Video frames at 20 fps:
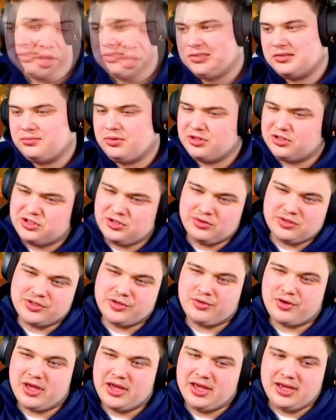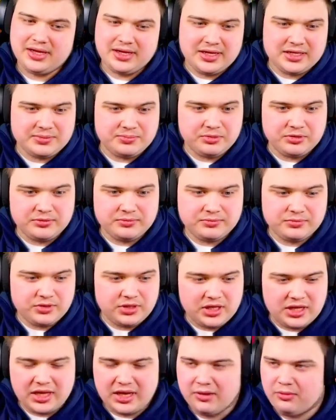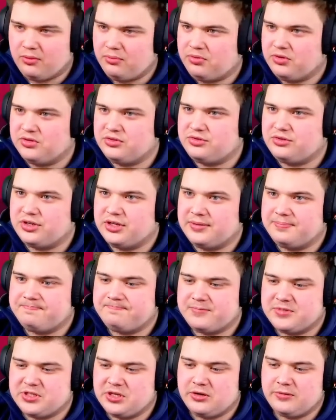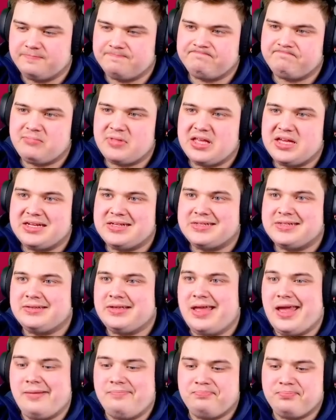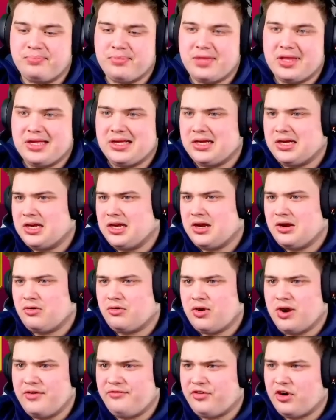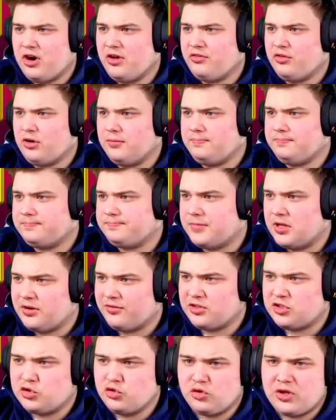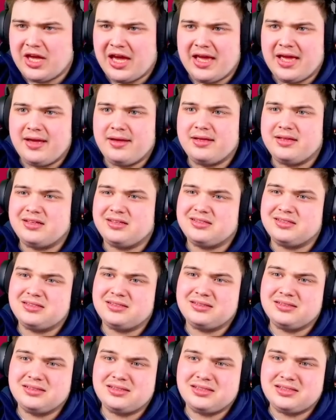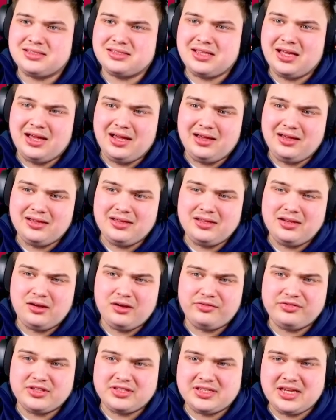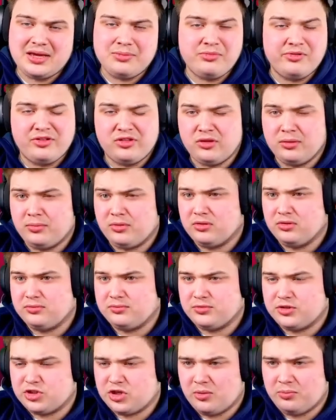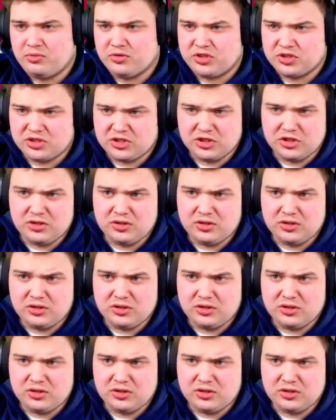Plus two is okay, I guess, but you kind of want plus three. So, yeah, we're in for another one, another 2k. Starting off the same with a double drop, which is good.